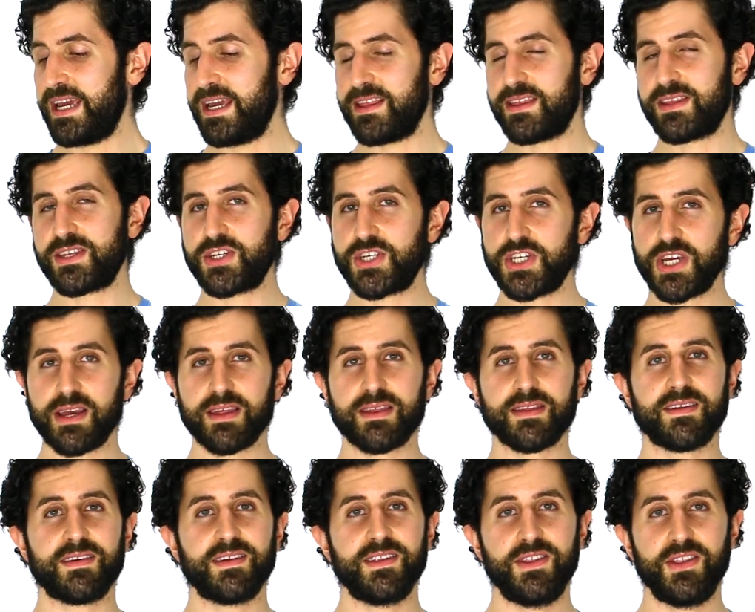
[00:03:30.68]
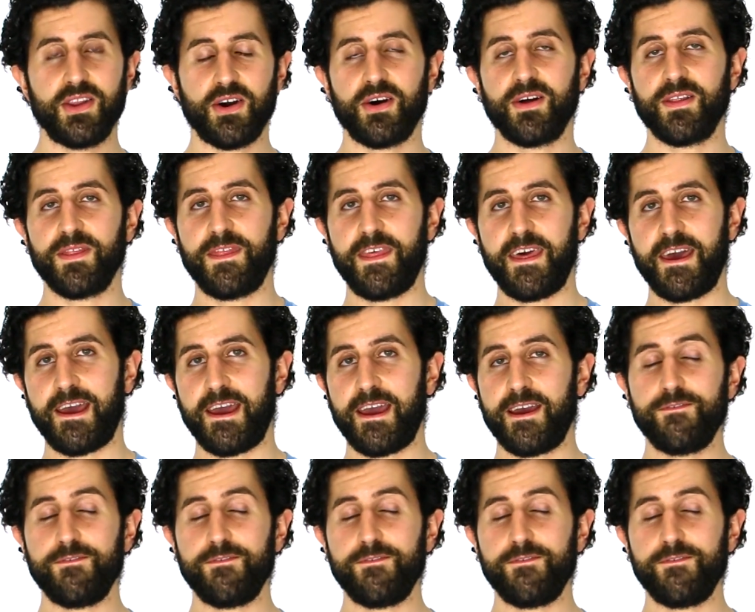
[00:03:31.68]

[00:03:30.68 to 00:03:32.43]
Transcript: It's just not there.